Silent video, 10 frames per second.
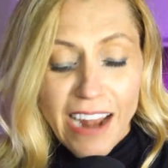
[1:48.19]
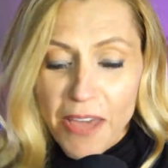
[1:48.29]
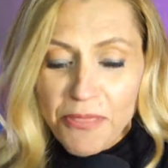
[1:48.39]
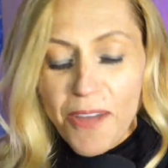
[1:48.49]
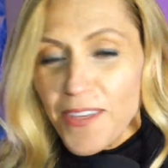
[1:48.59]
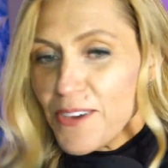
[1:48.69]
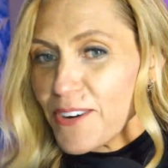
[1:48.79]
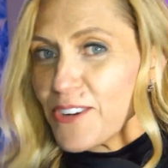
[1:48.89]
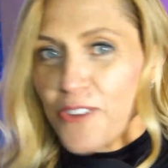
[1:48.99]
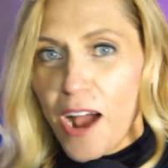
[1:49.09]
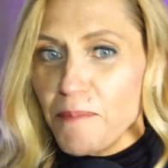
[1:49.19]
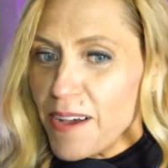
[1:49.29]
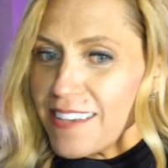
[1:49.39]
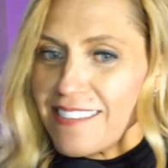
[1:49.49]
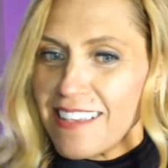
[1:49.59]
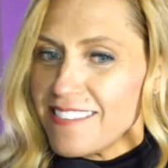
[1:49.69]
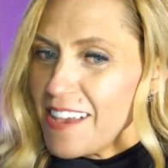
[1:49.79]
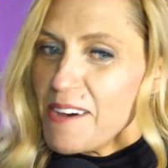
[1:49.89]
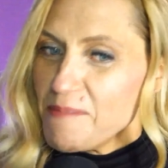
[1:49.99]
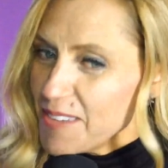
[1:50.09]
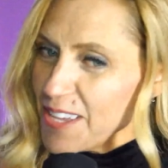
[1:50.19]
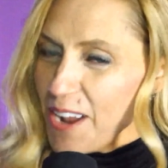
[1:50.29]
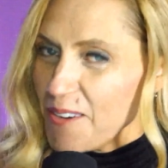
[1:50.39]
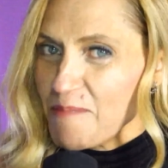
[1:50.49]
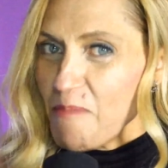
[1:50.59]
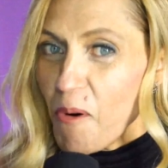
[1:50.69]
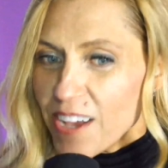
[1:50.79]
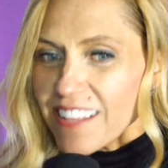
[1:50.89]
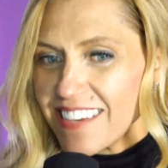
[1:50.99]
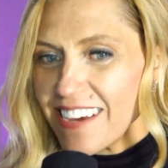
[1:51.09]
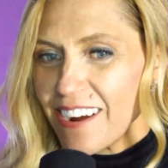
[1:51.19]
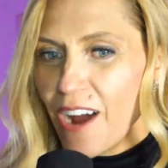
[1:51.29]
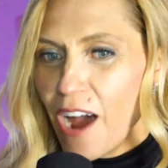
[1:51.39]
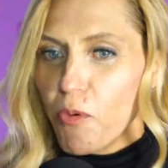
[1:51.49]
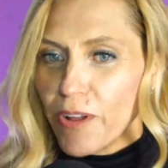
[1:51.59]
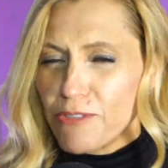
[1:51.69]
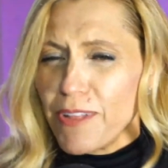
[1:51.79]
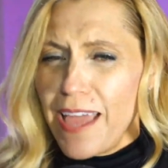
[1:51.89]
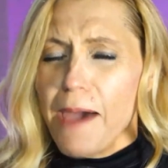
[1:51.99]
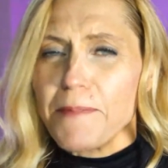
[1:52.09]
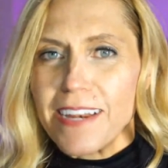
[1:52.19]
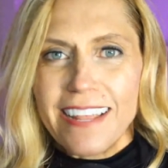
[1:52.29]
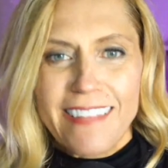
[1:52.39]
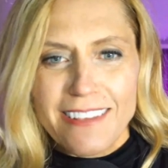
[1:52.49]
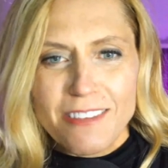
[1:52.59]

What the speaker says: I thought that you could drop us some, points here of what's really happening in that